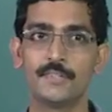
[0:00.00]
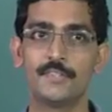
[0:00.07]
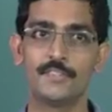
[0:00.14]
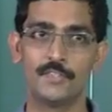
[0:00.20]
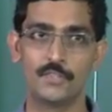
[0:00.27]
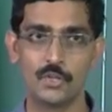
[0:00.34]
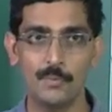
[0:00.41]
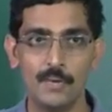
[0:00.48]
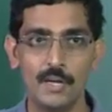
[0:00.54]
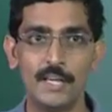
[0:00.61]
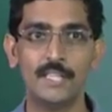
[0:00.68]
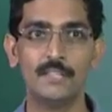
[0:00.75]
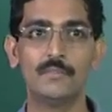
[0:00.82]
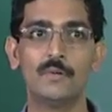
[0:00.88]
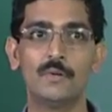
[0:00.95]
this is
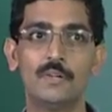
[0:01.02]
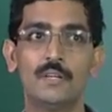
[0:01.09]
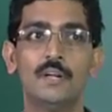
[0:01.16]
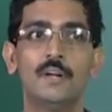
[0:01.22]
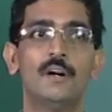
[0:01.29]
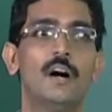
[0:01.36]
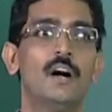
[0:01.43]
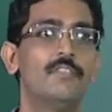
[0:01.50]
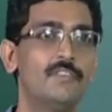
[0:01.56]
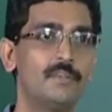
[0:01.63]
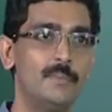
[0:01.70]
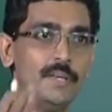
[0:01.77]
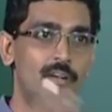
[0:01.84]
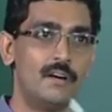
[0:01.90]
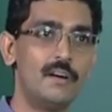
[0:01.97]
cumulative load offered
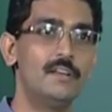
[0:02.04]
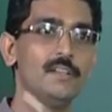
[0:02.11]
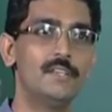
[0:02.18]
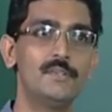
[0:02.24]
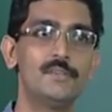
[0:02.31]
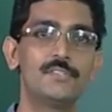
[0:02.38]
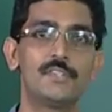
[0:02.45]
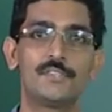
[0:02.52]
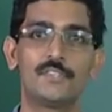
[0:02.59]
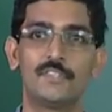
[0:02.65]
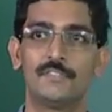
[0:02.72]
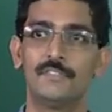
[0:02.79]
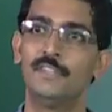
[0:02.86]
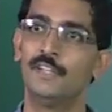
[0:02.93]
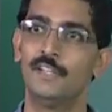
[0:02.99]
by all the users of a